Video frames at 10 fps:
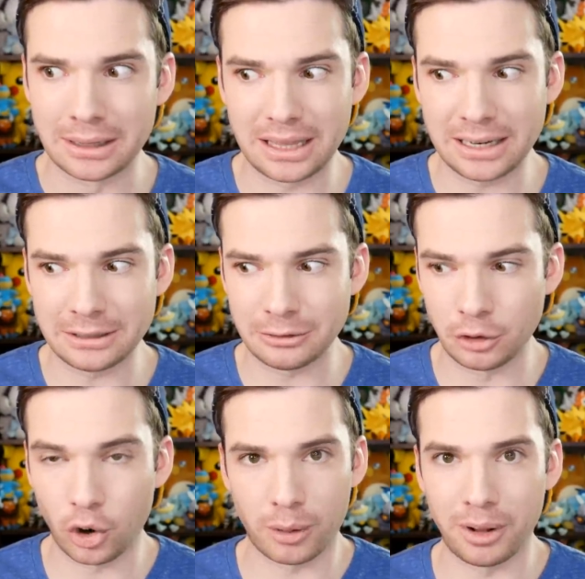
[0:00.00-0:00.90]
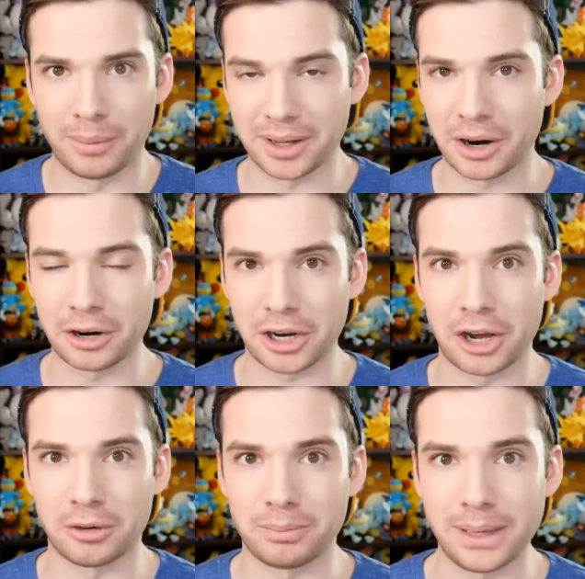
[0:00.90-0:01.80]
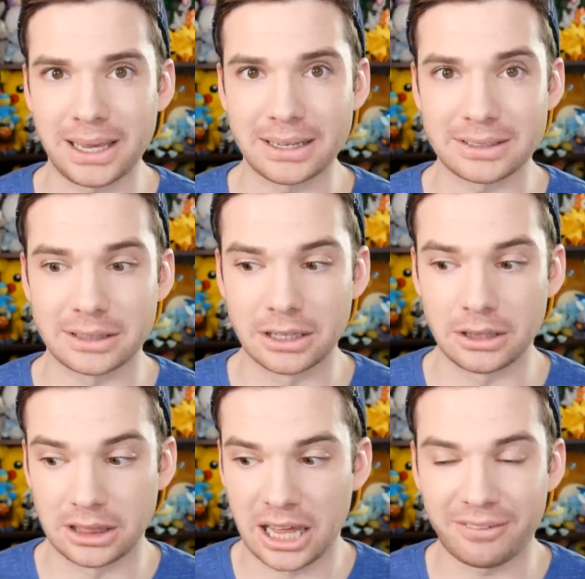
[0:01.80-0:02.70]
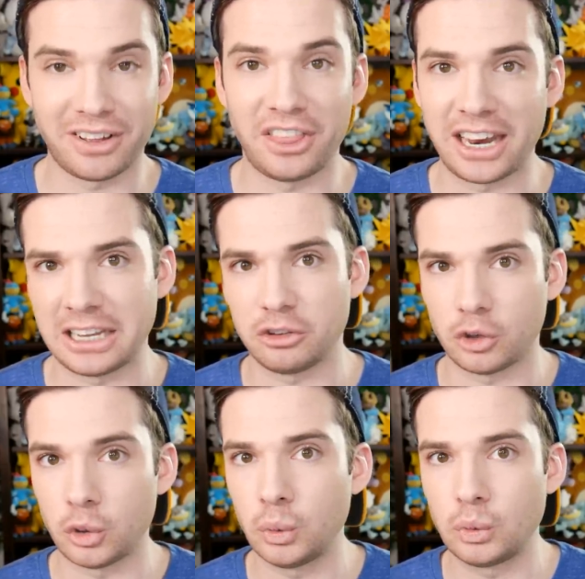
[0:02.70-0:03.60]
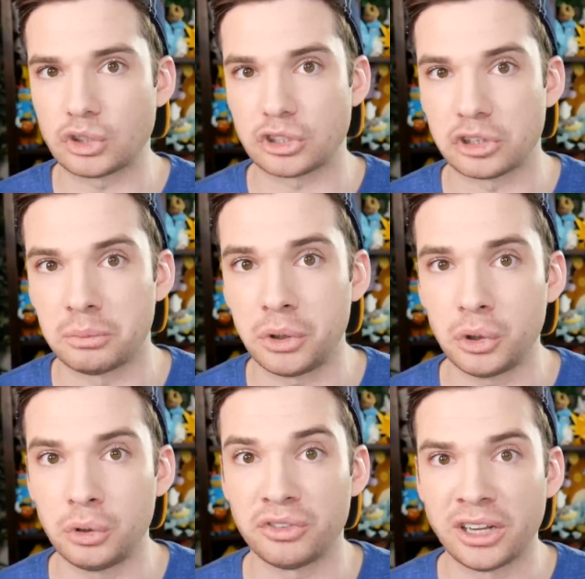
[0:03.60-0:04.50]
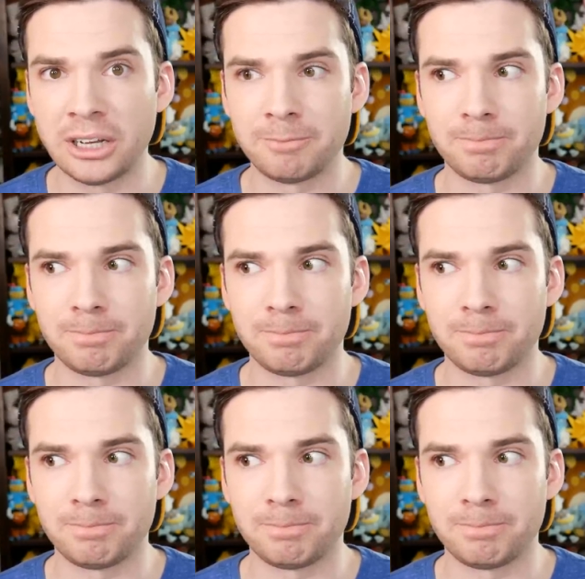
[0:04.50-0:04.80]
than normal Magcargo because the lava that it used to move